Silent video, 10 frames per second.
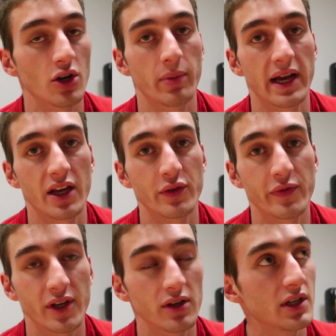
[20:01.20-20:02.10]
Go by how you
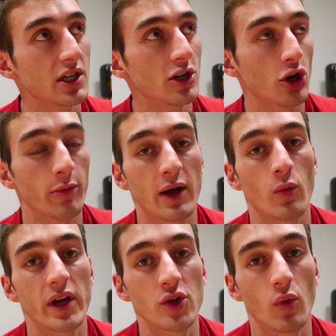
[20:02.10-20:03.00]
feel. Go by
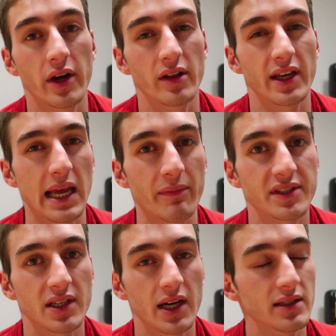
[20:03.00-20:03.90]
what you want to like
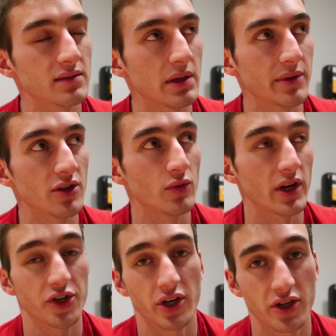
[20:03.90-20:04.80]
emphasize. Maybe you
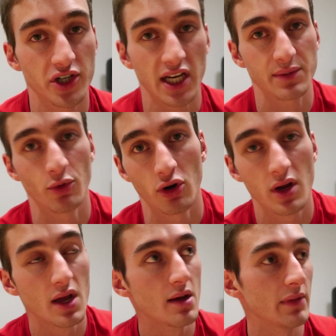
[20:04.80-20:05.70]
want to train your chest more.
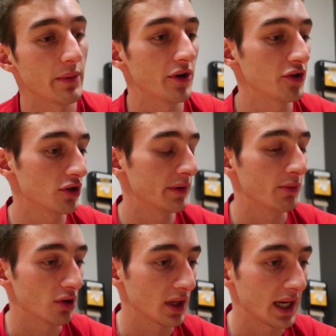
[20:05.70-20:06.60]
Maybe you want to do a little
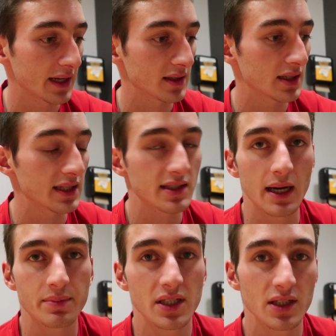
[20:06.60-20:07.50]
bit more legs. It's
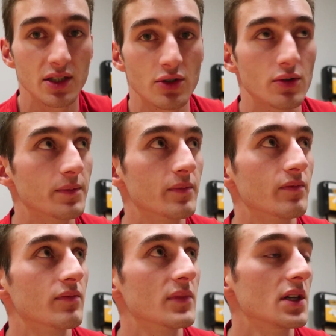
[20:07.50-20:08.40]
up to you.
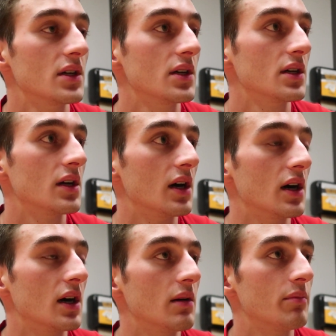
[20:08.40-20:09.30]

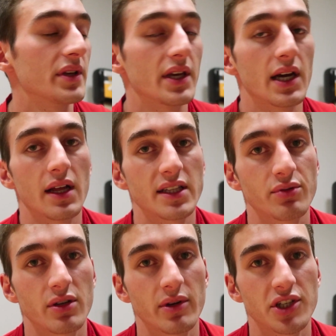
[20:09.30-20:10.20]
But yeah, that's
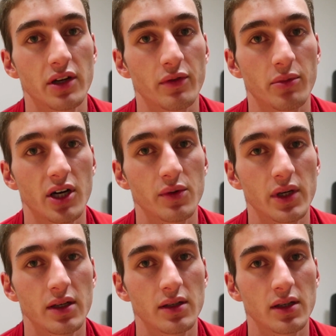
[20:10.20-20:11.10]
pretty much it for body
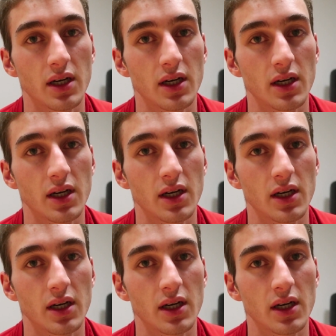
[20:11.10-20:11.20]
weight.